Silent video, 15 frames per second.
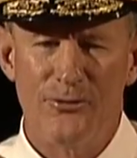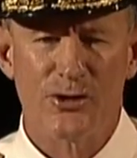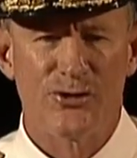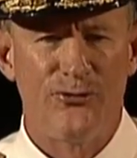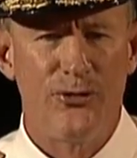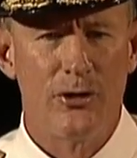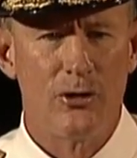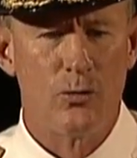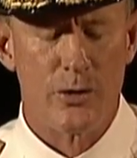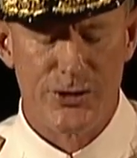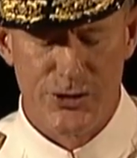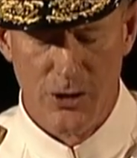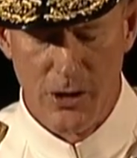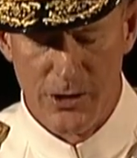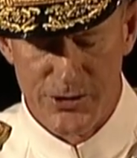is filled with
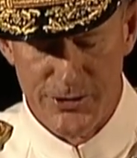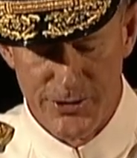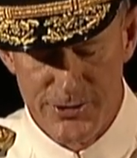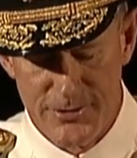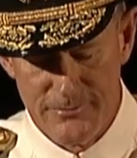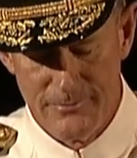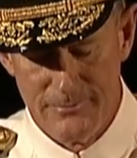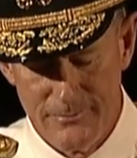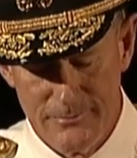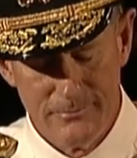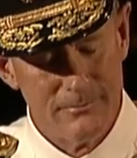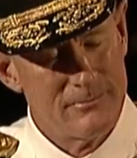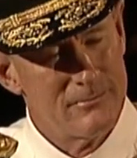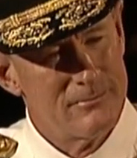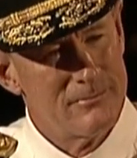circuses.
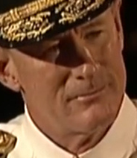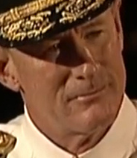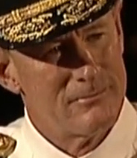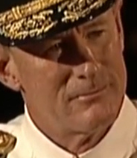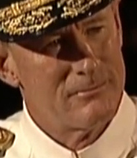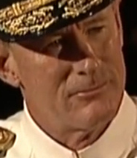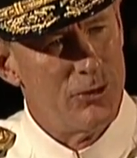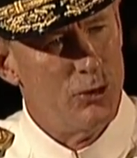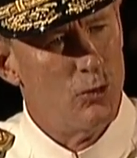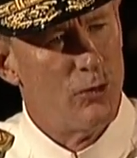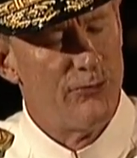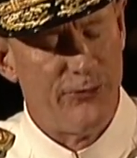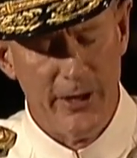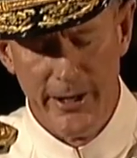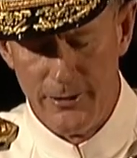You will
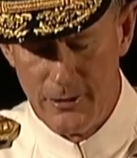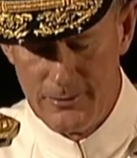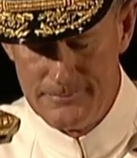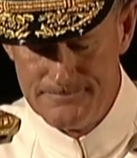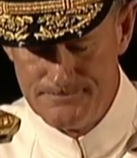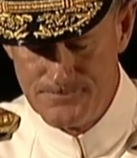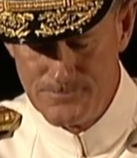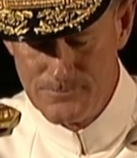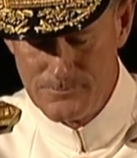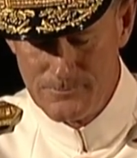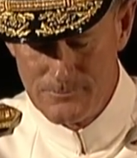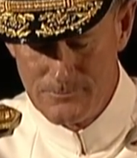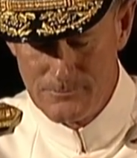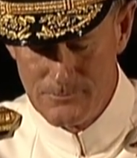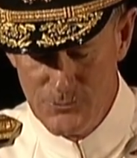fail.
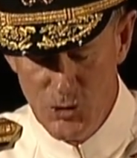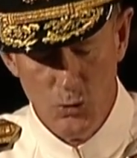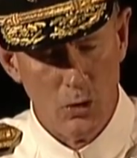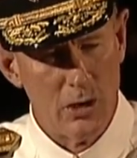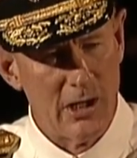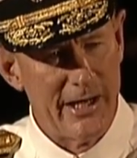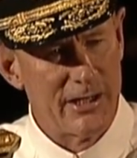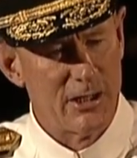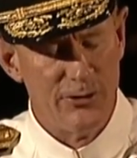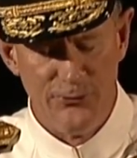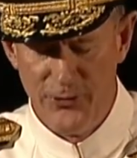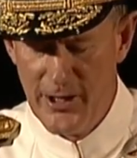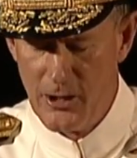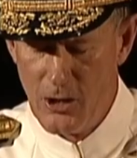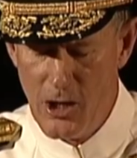You will likely
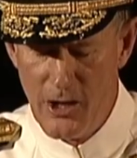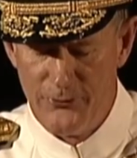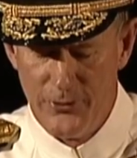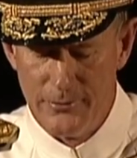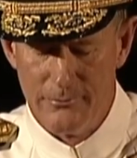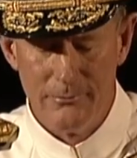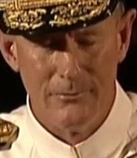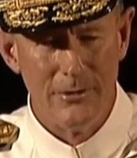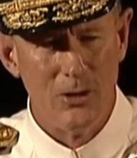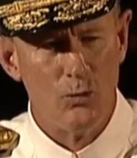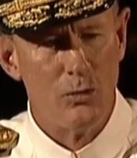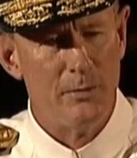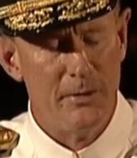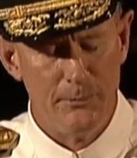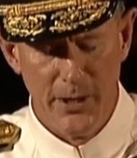fail often. It
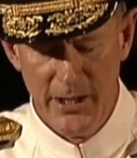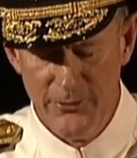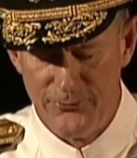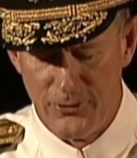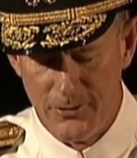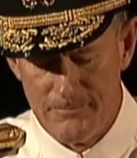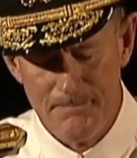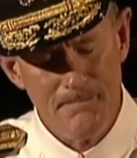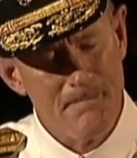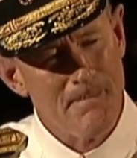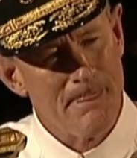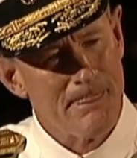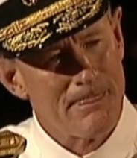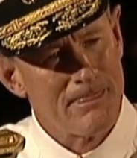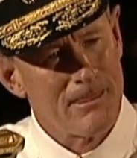will be painful.
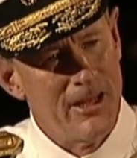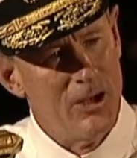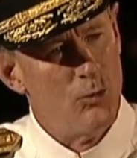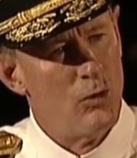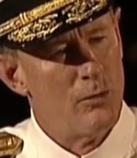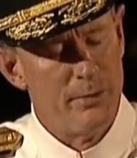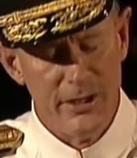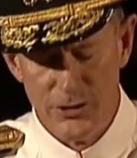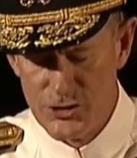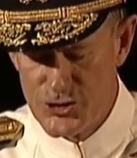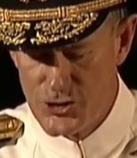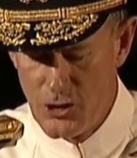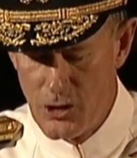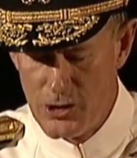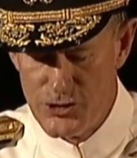It will be
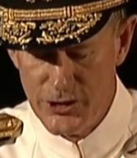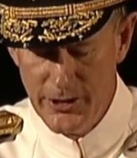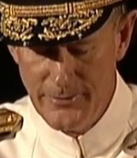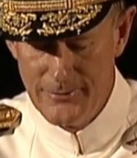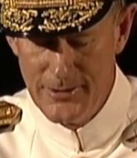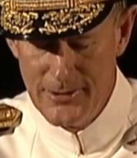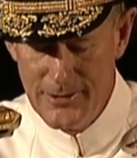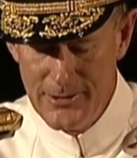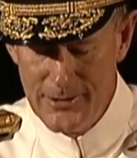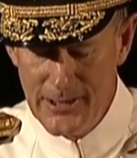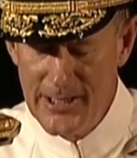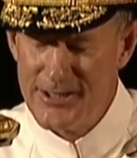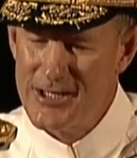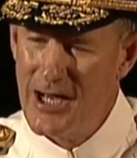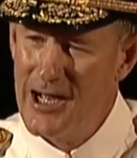discouraging.
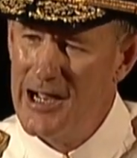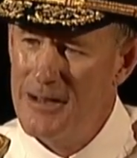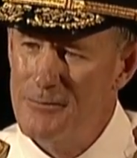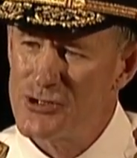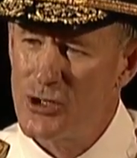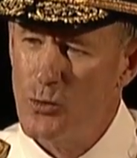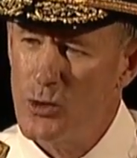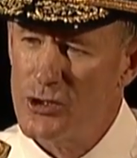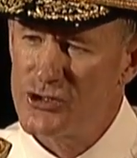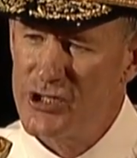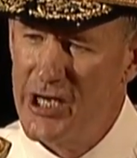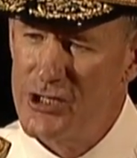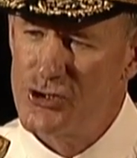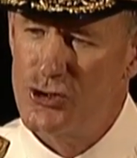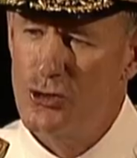At times, it will
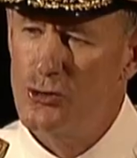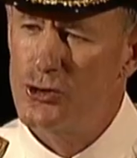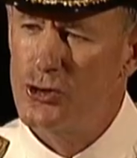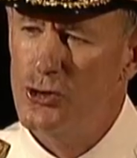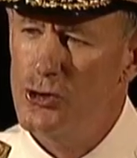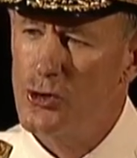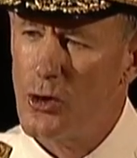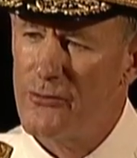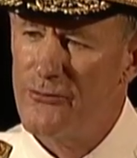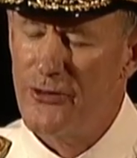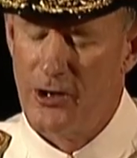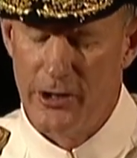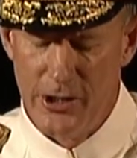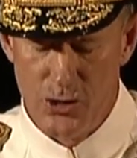test you to your very